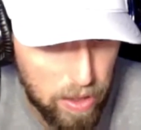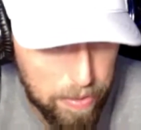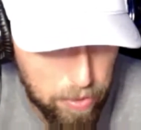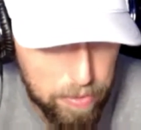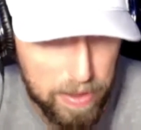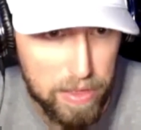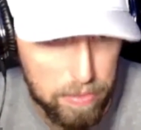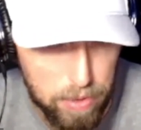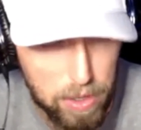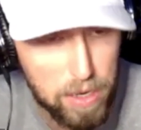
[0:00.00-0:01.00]
implement the
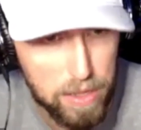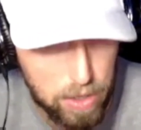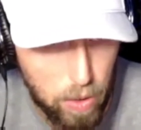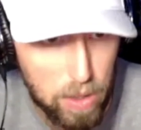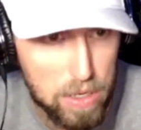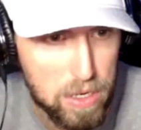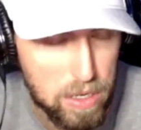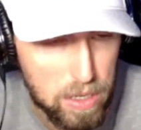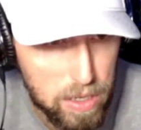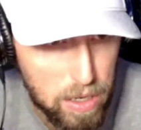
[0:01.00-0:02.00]
book and the course. And